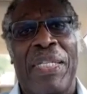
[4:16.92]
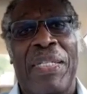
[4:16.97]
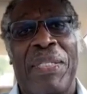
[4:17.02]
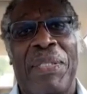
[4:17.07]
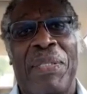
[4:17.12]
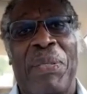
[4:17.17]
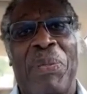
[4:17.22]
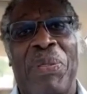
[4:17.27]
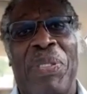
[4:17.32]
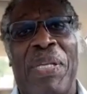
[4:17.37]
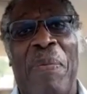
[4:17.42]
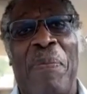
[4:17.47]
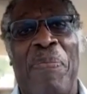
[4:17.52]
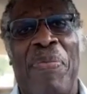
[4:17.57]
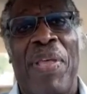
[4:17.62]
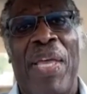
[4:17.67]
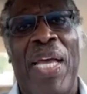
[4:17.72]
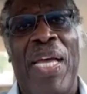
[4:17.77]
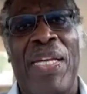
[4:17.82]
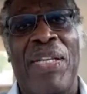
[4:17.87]
do
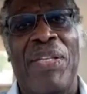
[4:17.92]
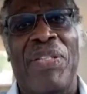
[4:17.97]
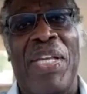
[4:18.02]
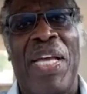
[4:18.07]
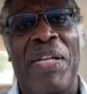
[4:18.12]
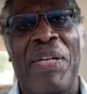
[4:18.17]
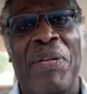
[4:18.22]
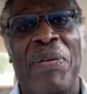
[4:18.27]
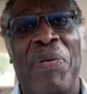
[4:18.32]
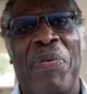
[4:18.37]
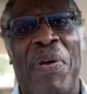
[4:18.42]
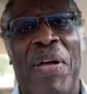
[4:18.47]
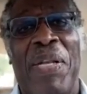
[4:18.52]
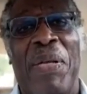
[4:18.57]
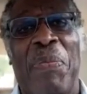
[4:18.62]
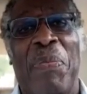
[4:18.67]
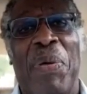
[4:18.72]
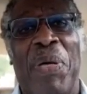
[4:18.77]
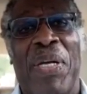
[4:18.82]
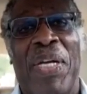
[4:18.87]
something, I decided to
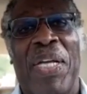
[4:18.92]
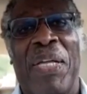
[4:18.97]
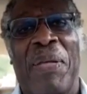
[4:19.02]
write a book.